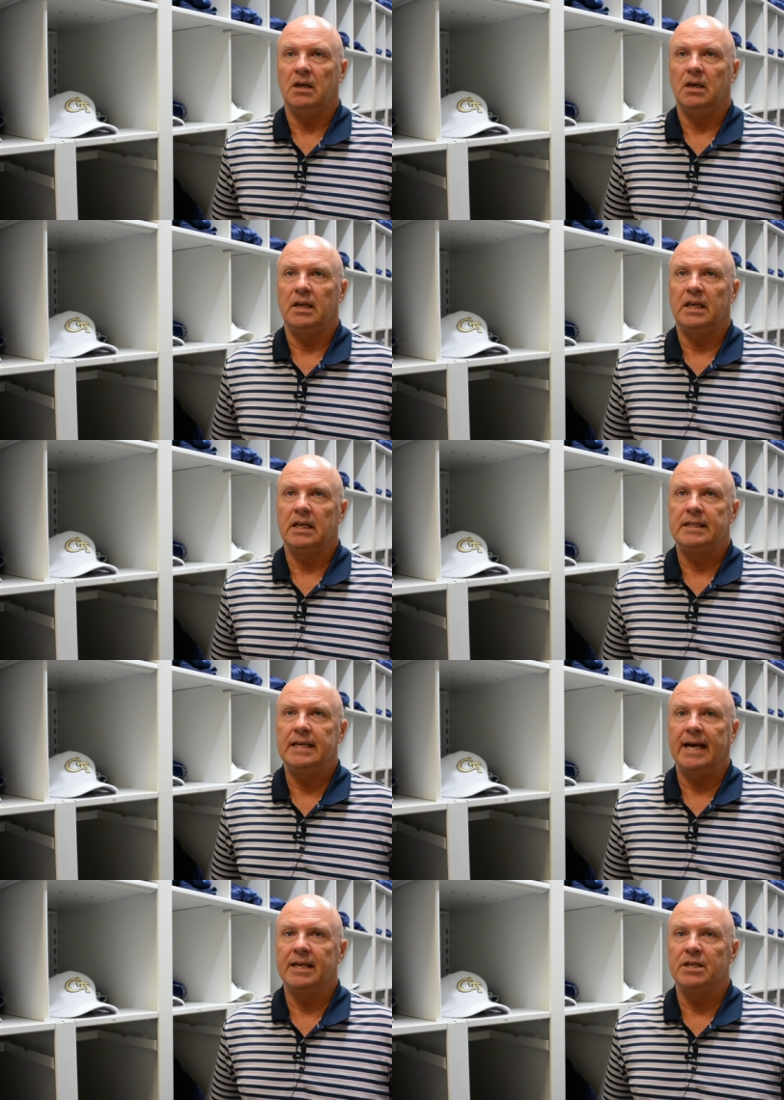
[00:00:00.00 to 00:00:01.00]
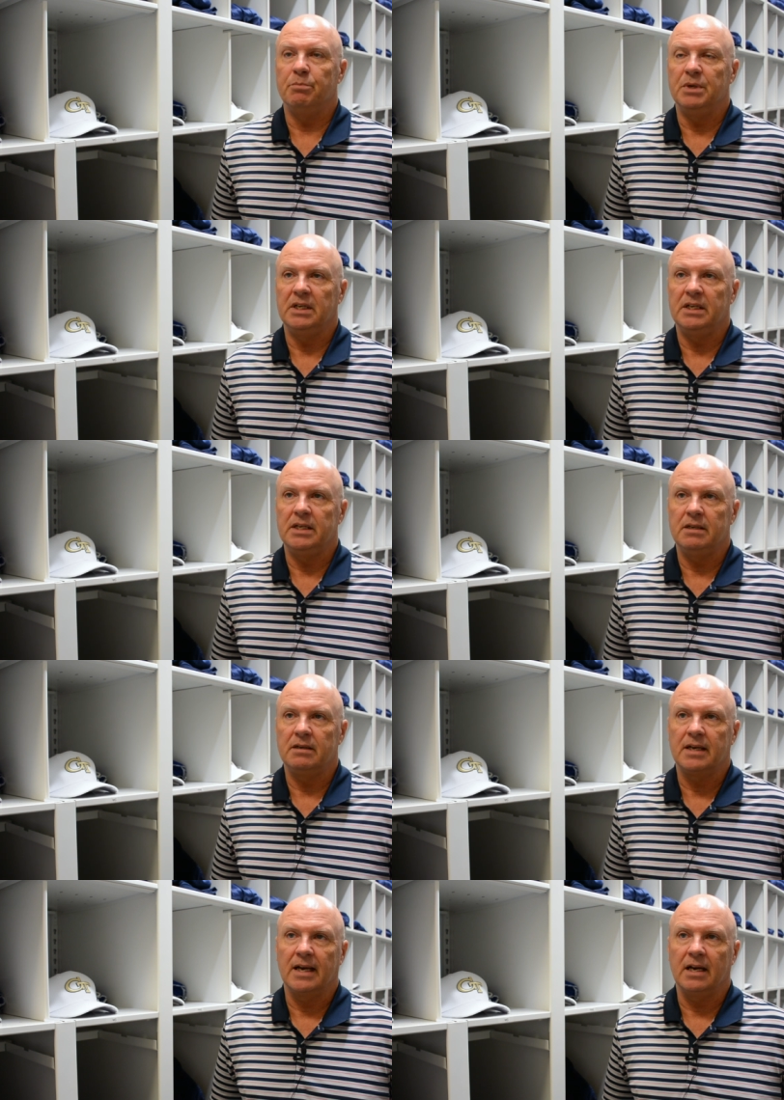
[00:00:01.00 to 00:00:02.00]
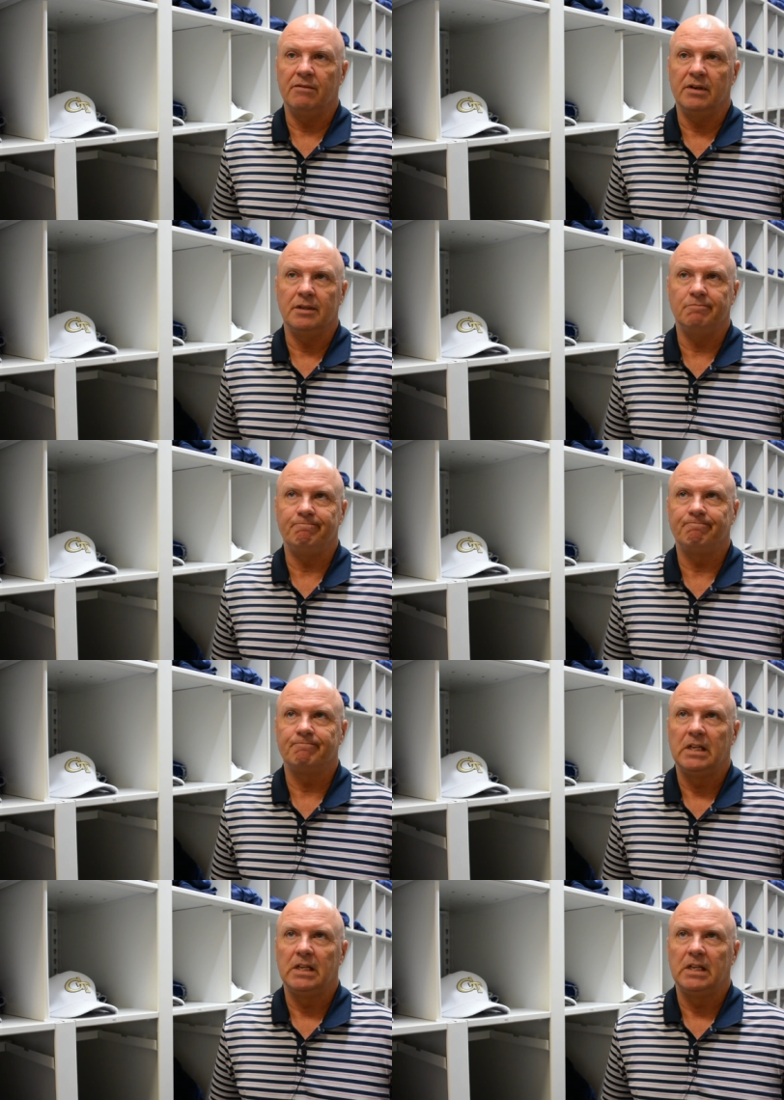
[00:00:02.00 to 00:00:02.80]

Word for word: Uh, it had gotten to be kind of a